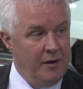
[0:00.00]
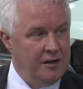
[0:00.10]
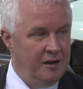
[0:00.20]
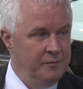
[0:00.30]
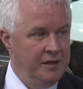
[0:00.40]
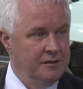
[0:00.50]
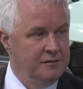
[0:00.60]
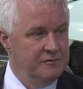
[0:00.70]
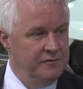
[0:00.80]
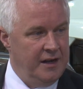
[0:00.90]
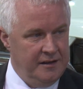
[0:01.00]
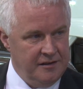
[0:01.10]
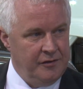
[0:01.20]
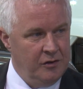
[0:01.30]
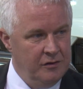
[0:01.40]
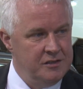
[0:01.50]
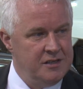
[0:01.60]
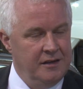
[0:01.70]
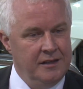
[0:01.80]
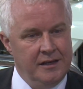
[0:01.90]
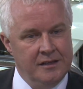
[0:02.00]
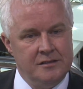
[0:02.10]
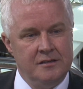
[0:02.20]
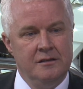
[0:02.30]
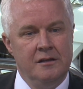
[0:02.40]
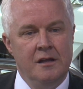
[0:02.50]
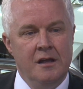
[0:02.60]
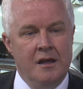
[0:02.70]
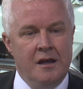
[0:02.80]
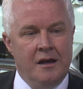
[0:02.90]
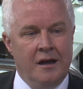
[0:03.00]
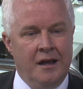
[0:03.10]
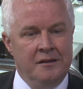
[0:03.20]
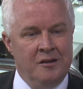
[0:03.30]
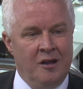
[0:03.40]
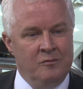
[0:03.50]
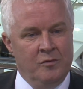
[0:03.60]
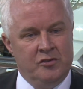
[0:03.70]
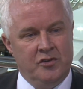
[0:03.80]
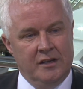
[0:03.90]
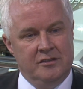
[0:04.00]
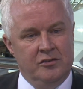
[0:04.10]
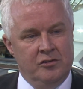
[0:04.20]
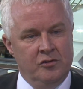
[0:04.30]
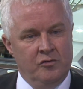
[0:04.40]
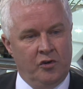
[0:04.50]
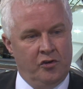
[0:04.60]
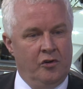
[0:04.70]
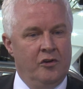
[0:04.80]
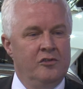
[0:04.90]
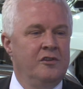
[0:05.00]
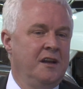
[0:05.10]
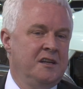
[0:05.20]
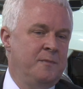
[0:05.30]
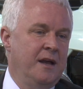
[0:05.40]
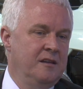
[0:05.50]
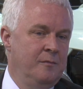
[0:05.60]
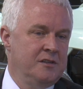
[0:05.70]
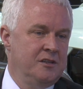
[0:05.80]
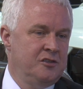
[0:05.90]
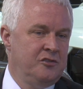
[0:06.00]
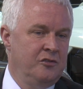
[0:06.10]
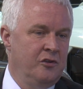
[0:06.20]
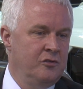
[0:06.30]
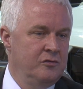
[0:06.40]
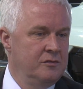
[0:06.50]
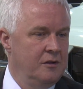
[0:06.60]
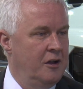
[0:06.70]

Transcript: market being very difficult in certain areas. And we're trying to recruit our own and expand the business through